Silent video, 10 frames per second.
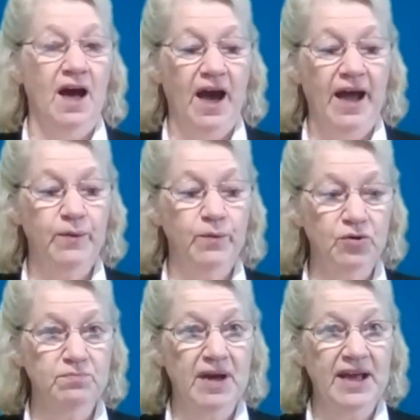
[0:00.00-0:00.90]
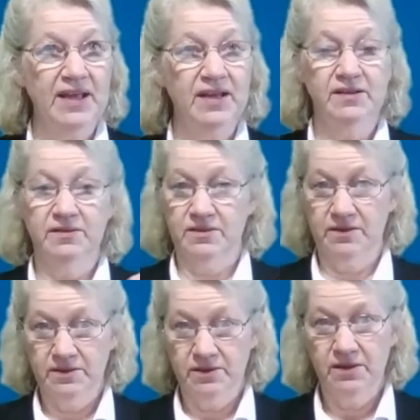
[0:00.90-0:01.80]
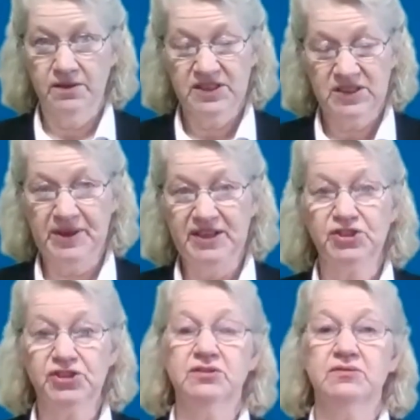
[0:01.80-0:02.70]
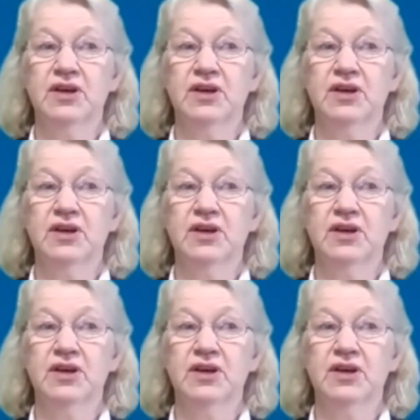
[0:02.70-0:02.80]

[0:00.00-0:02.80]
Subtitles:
I wrote my speech,